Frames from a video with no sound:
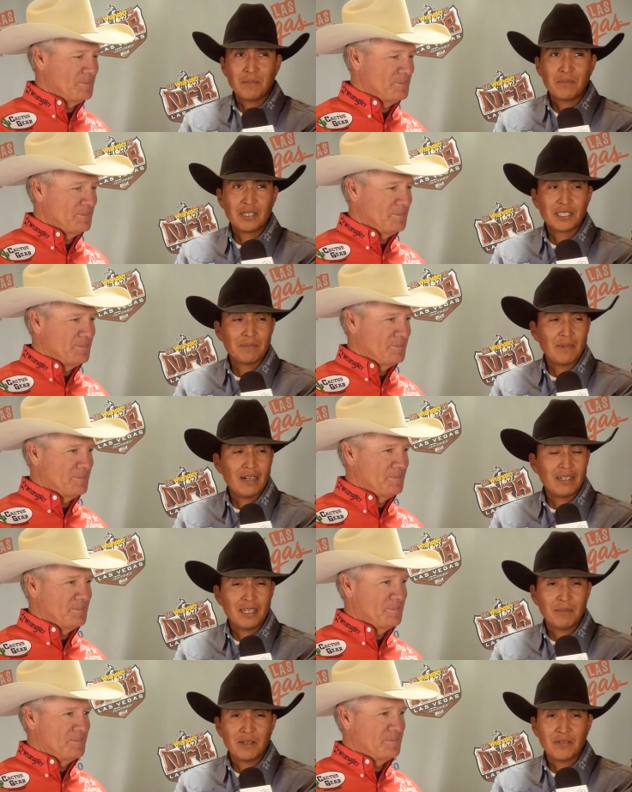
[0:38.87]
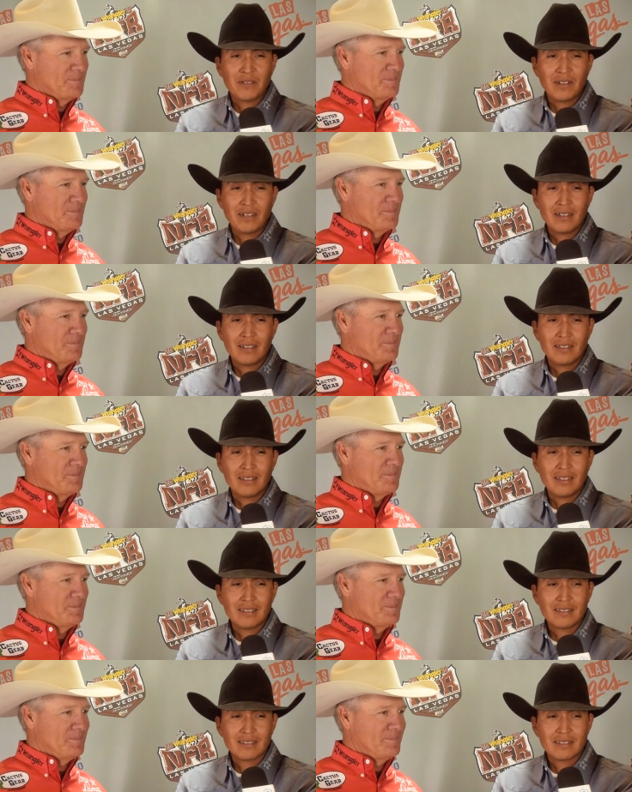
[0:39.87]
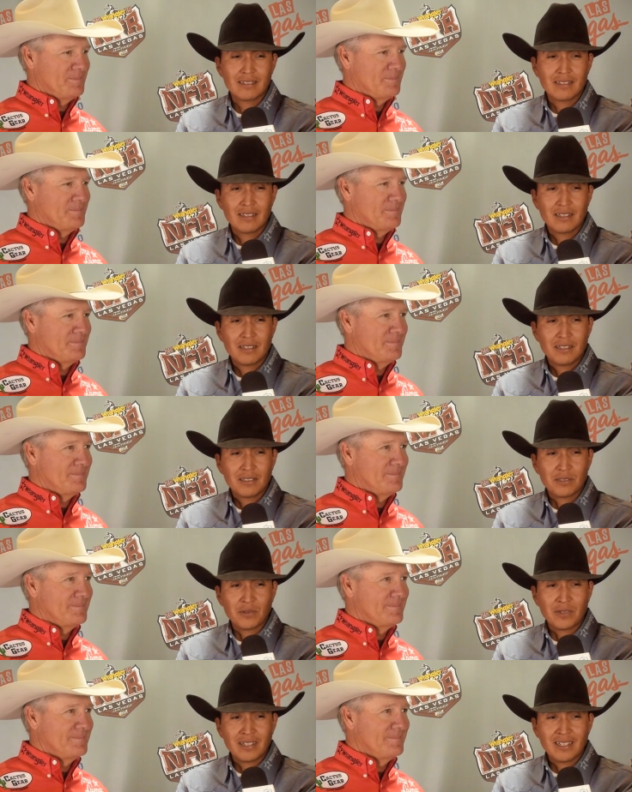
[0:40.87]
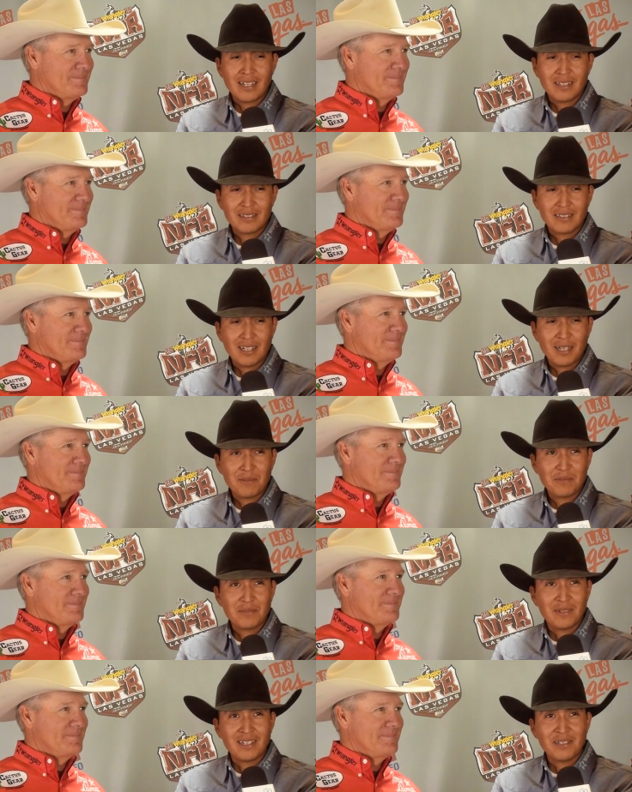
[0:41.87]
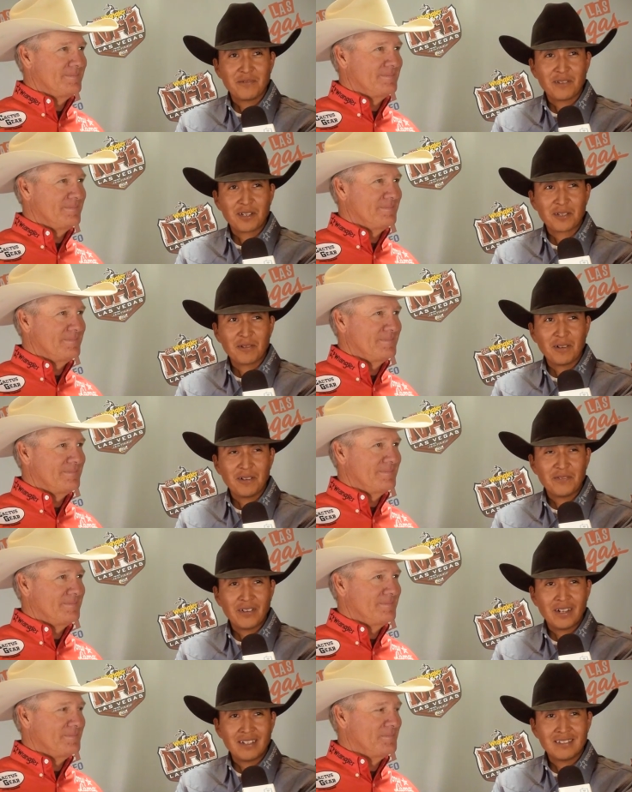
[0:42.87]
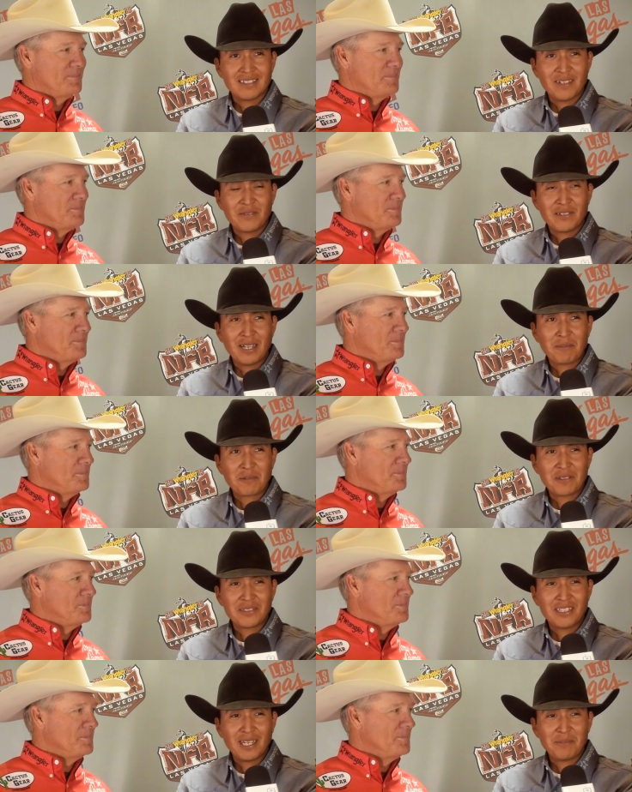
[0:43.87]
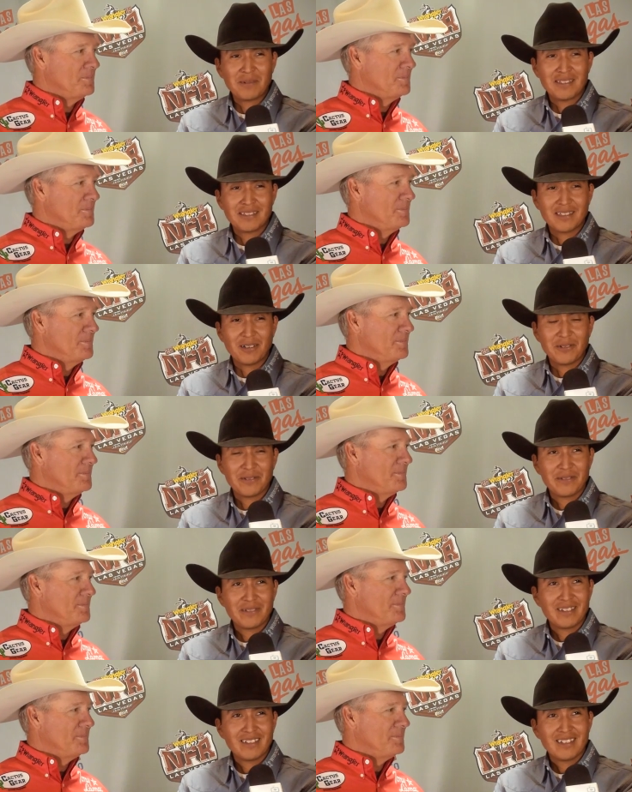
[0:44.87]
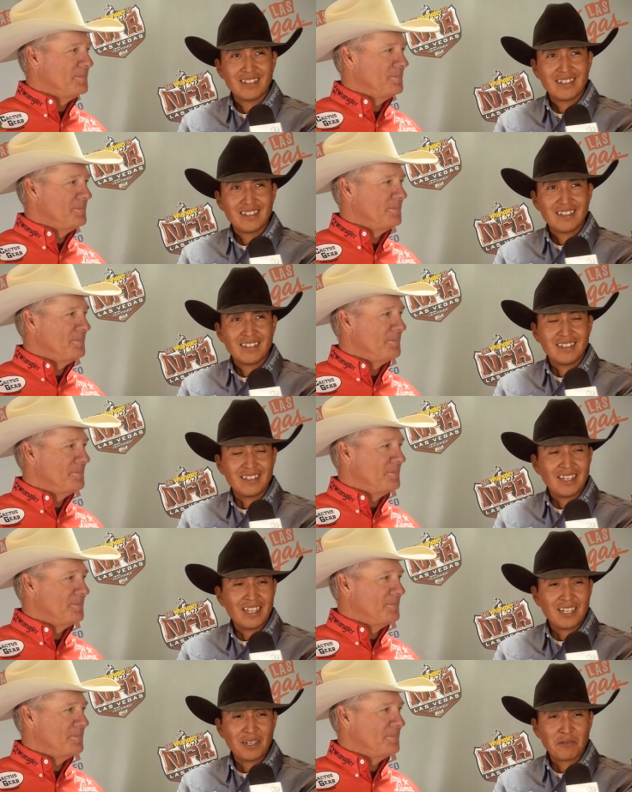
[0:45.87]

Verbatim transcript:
Speaker 1: much about him over there, and he's 29-time NFR qualifier and seven-time world champion, so you ain't got to